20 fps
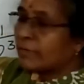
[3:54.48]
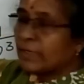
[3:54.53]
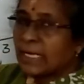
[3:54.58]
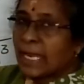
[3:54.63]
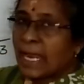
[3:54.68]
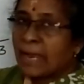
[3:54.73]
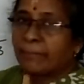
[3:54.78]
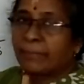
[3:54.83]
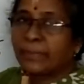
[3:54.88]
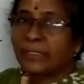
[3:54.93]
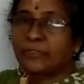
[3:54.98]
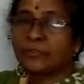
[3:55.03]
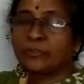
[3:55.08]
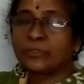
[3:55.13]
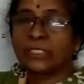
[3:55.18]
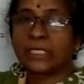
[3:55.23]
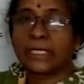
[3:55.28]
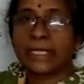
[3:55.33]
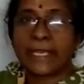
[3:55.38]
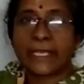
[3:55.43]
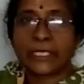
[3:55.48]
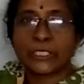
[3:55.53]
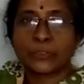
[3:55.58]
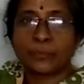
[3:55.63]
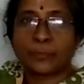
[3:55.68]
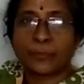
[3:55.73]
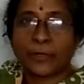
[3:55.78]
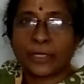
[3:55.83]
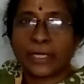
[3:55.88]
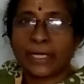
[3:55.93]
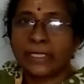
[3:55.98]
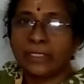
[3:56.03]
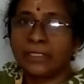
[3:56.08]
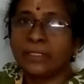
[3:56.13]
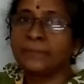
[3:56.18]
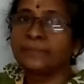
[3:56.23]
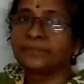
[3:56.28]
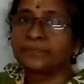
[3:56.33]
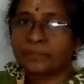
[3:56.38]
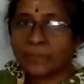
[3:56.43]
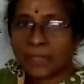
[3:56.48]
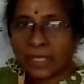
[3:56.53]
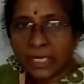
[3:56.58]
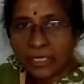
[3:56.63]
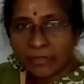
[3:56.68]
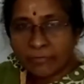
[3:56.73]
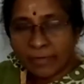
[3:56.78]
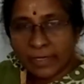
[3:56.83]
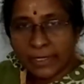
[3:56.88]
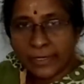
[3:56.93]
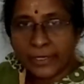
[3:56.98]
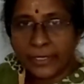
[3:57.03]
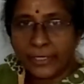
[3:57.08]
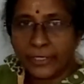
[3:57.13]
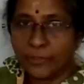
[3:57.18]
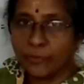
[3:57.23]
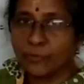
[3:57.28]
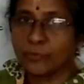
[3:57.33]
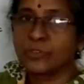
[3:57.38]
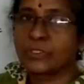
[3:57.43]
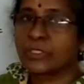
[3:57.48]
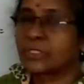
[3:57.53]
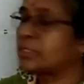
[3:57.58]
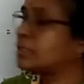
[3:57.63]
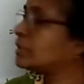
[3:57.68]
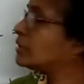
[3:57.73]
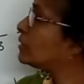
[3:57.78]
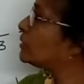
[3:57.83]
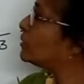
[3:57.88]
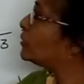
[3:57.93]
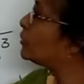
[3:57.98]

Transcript: will happen to the exponent? It will reduce.